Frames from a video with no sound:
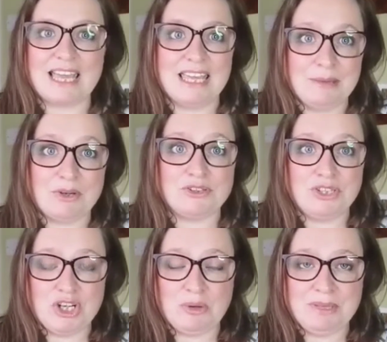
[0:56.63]
Keep
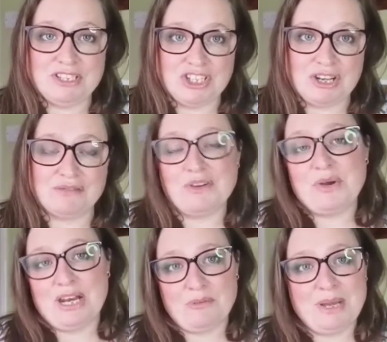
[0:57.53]
posting your comments as you go through
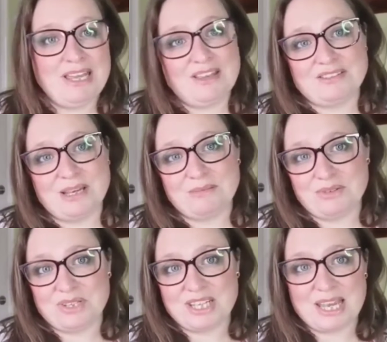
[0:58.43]
and I'll pick those up
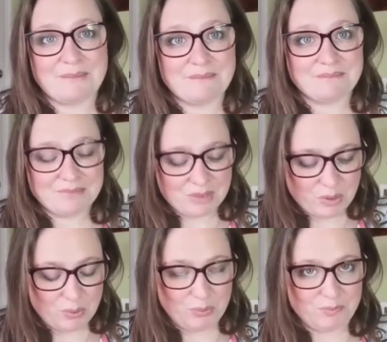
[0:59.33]
through the day.
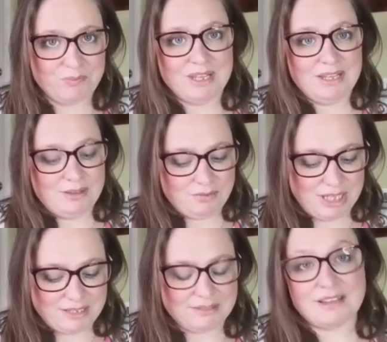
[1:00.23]
Cool.
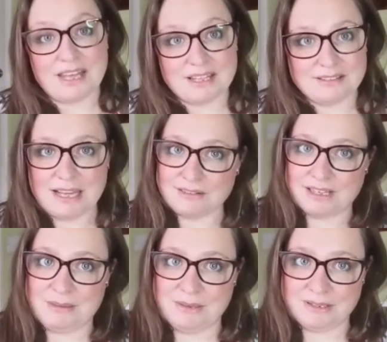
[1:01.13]
Right, now that
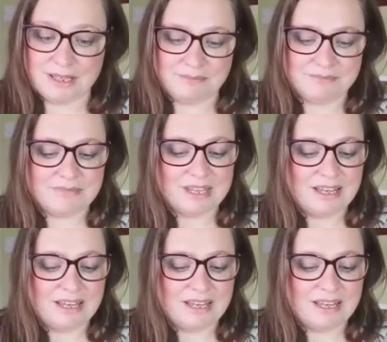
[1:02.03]
housekeeping's done,